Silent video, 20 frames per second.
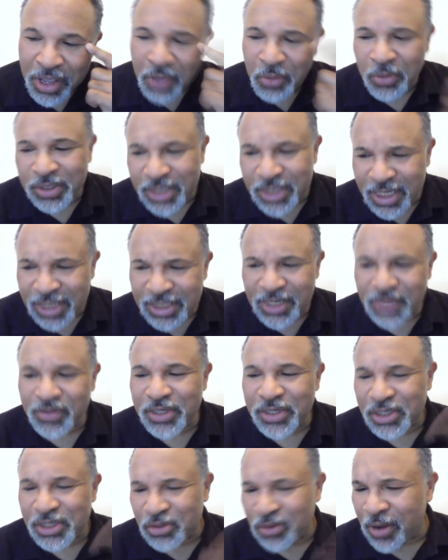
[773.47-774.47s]
was this in the
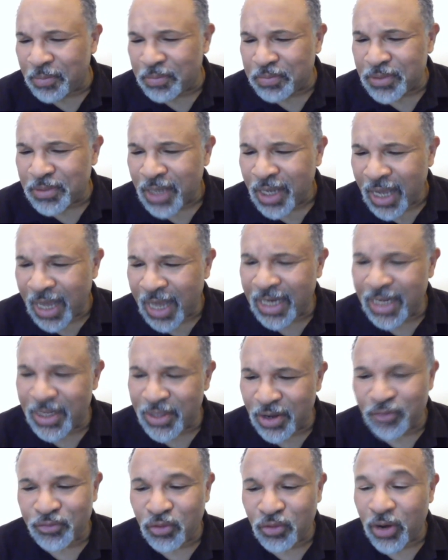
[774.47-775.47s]
script and he
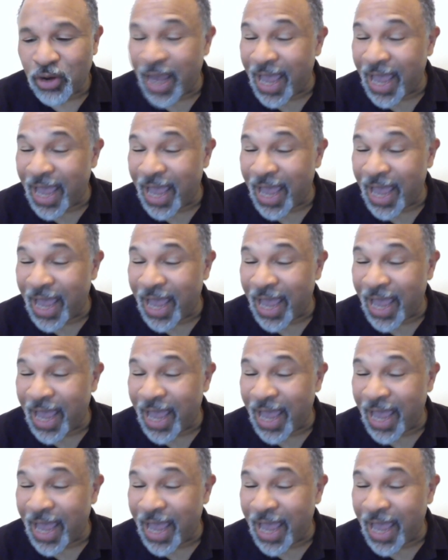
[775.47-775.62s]
therefore